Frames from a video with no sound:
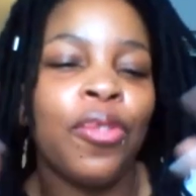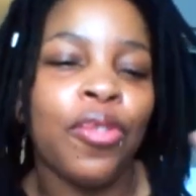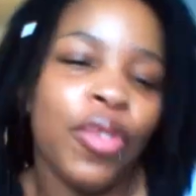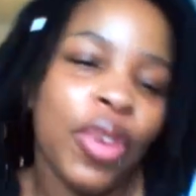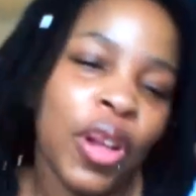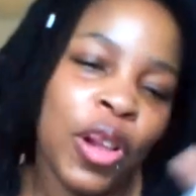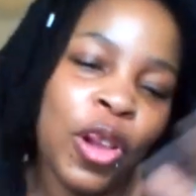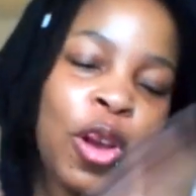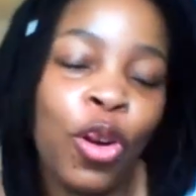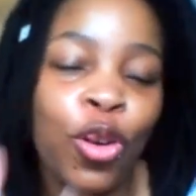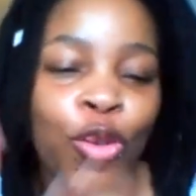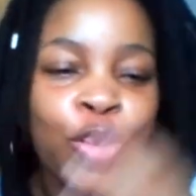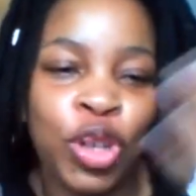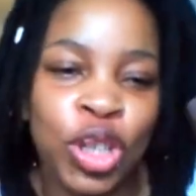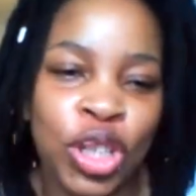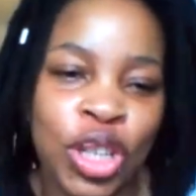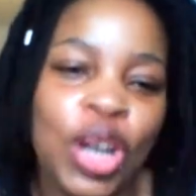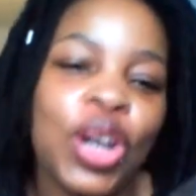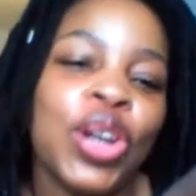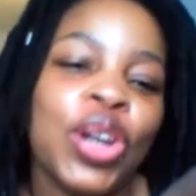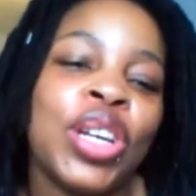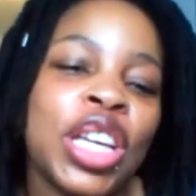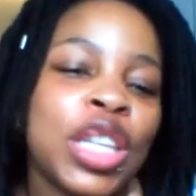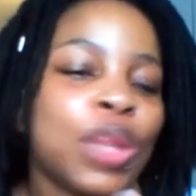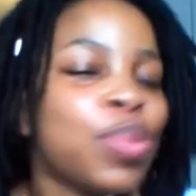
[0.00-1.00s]
a lot of
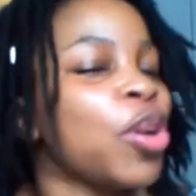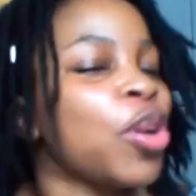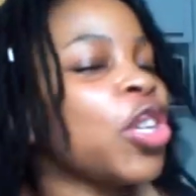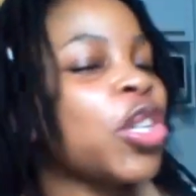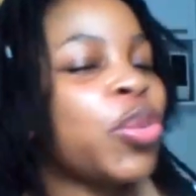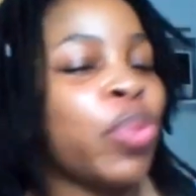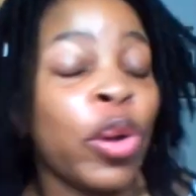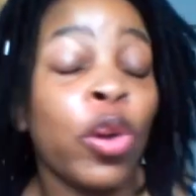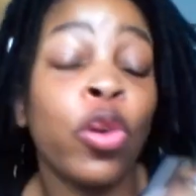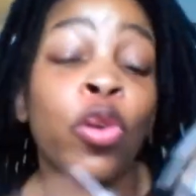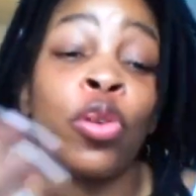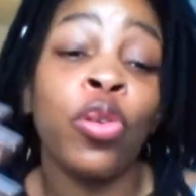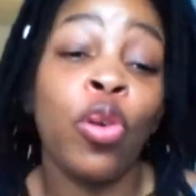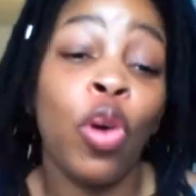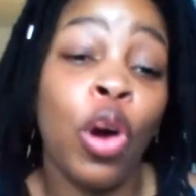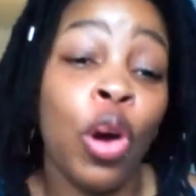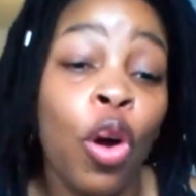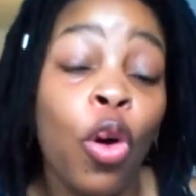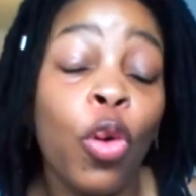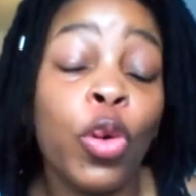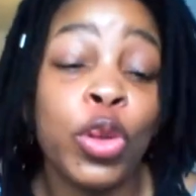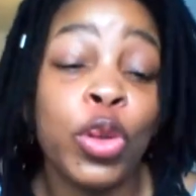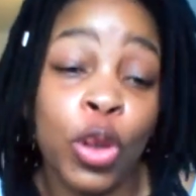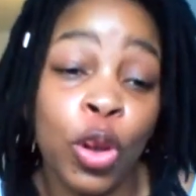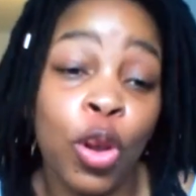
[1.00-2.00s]
shared experience, but
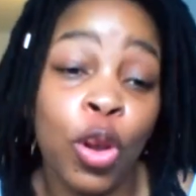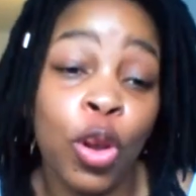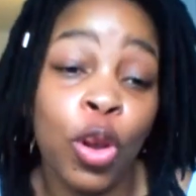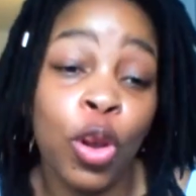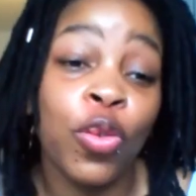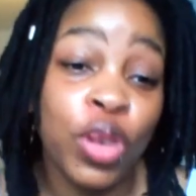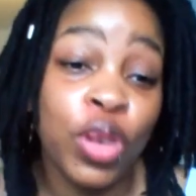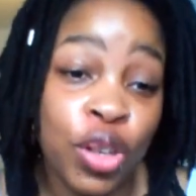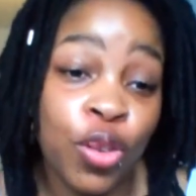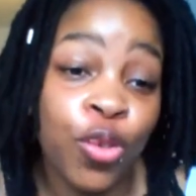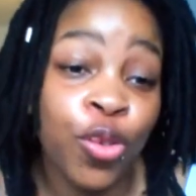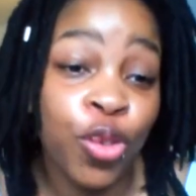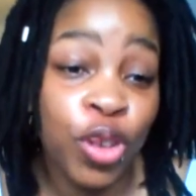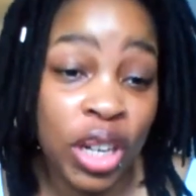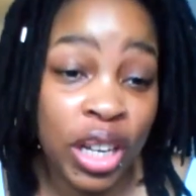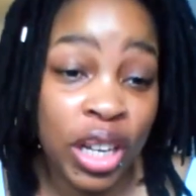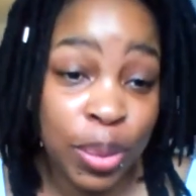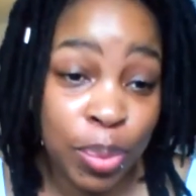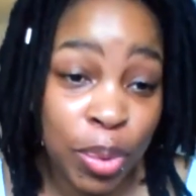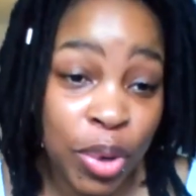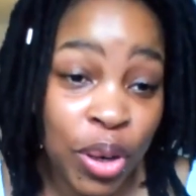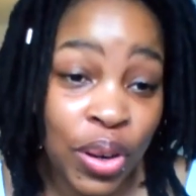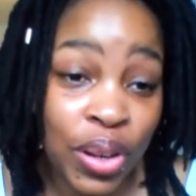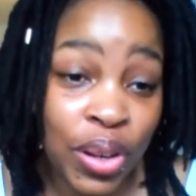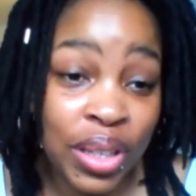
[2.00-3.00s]
also a lot of different
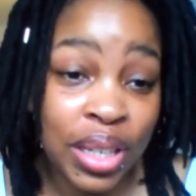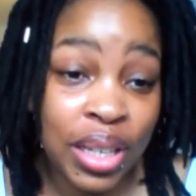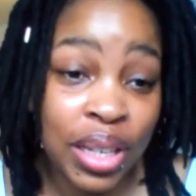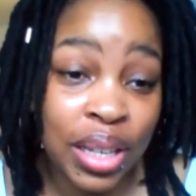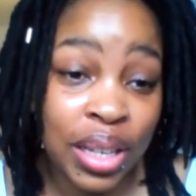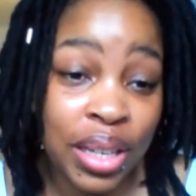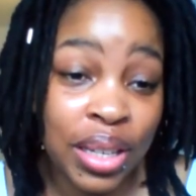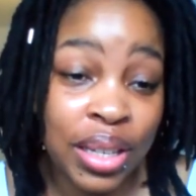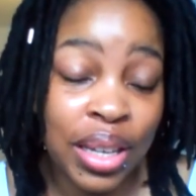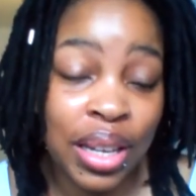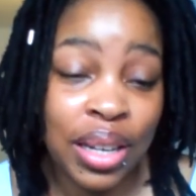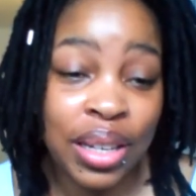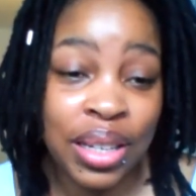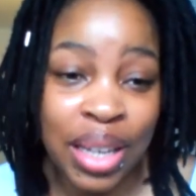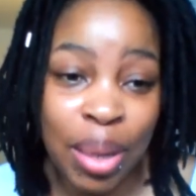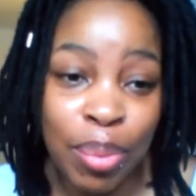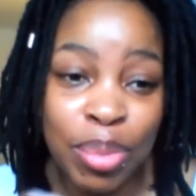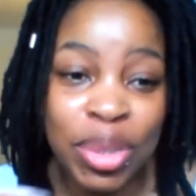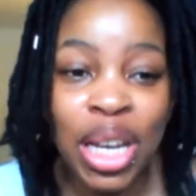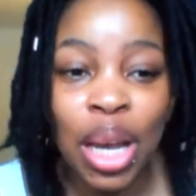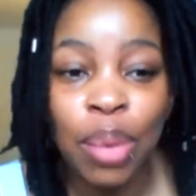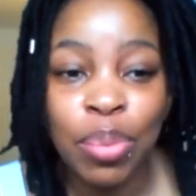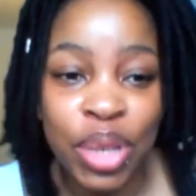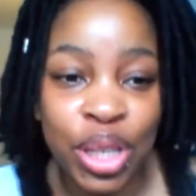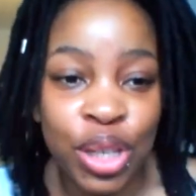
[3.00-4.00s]
experiences and
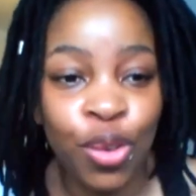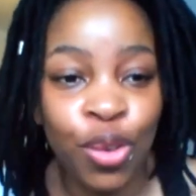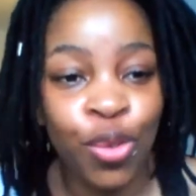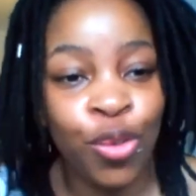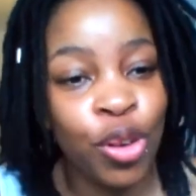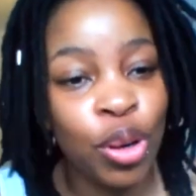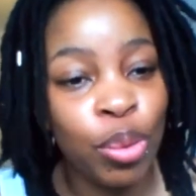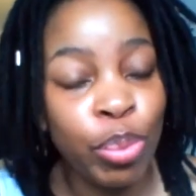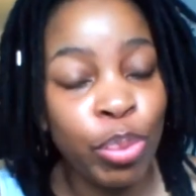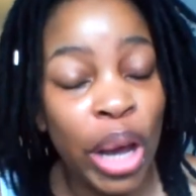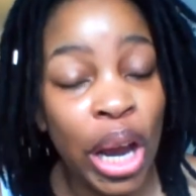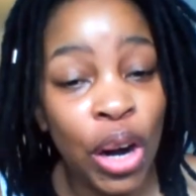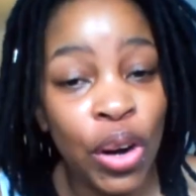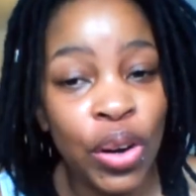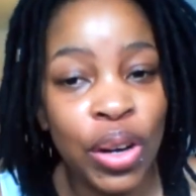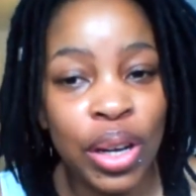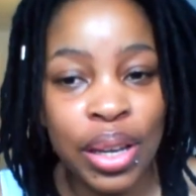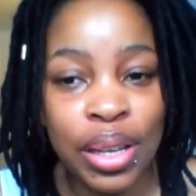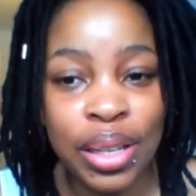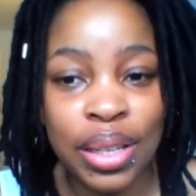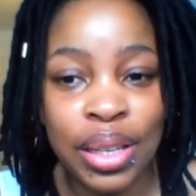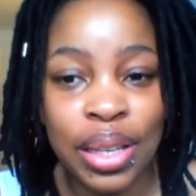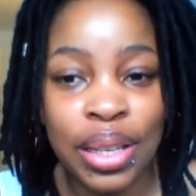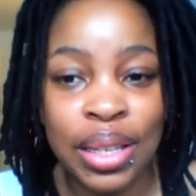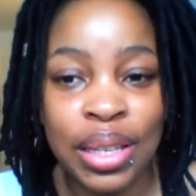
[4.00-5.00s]
sometimes different
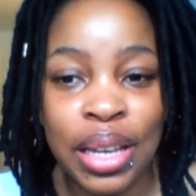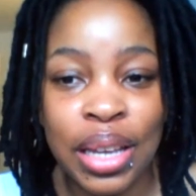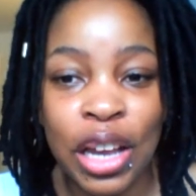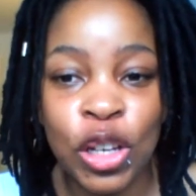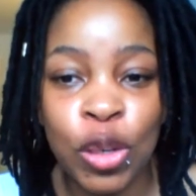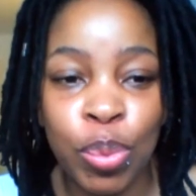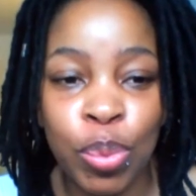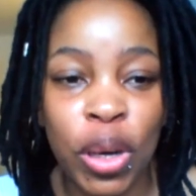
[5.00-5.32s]
barriers and such.